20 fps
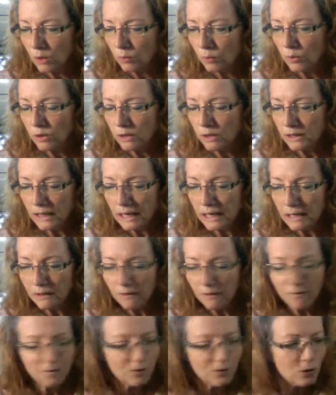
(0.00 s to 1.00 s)
What kind
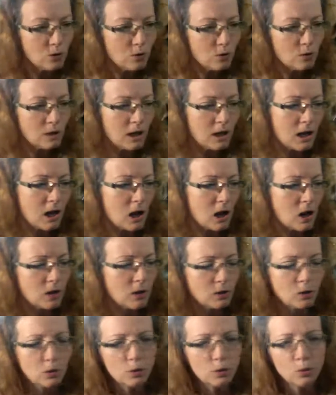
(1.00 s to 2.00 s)
of fool
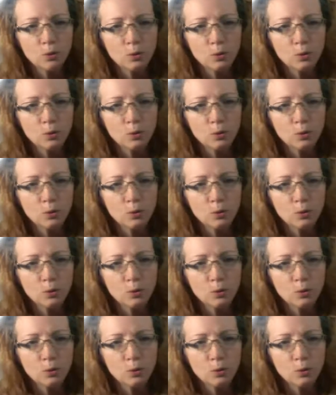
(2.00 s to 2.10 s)
are you?